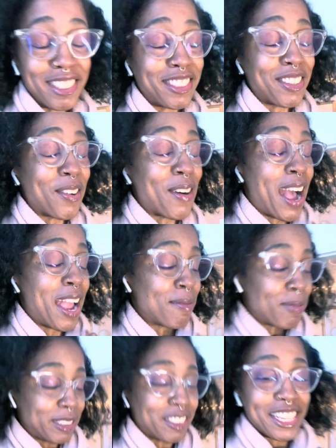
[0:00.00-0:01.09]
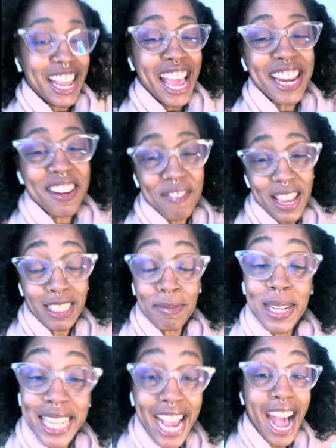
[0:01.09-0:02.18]
So I appreciate that in advance.
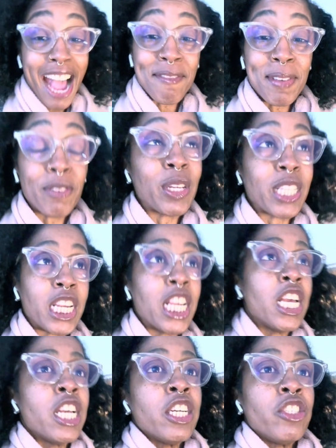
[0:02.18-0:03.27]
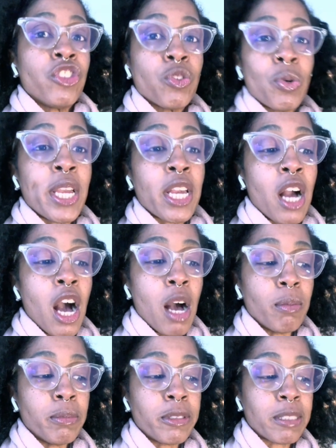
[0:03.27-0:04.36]
But yeah, I've been really doing
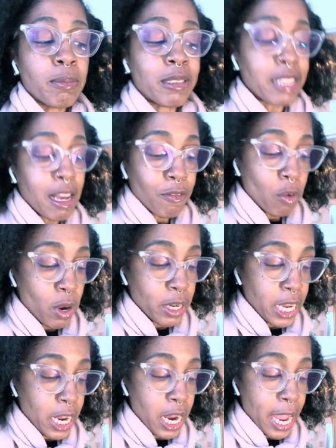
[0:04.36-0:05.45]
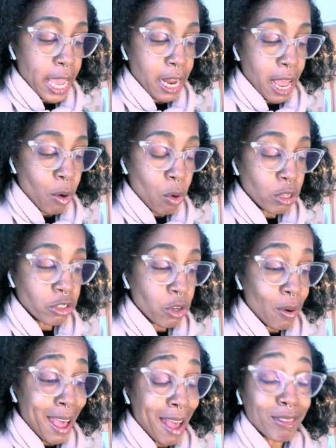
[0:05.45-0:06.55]
some stuff on there, and I also
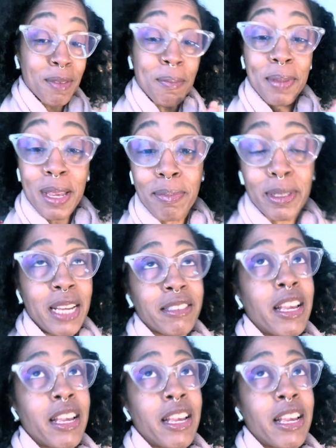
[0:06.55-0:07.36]
have some big plans.